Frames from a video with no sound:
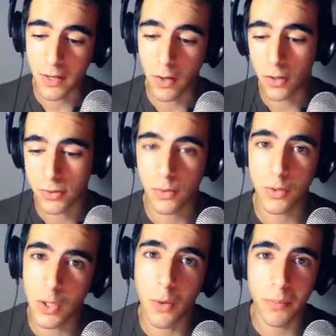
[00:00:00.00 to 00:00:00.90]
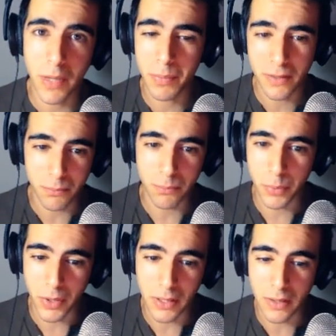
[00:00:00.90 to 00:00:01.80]
And also, you know, maybe
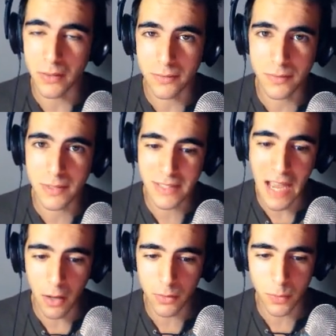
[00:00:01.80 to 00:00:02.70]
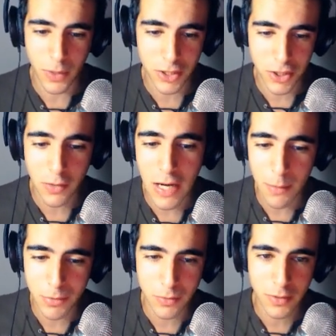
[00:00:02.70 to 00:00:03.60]
put a little sound when she
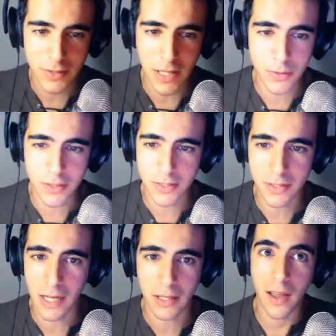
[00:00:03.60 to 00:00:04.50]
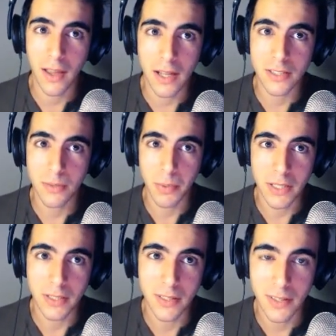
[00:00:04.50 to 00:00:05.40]
grabs you because that was just like I got you,
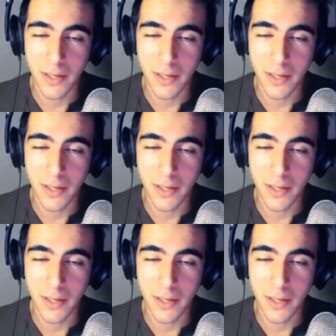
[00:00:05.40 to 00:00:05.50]
bitch.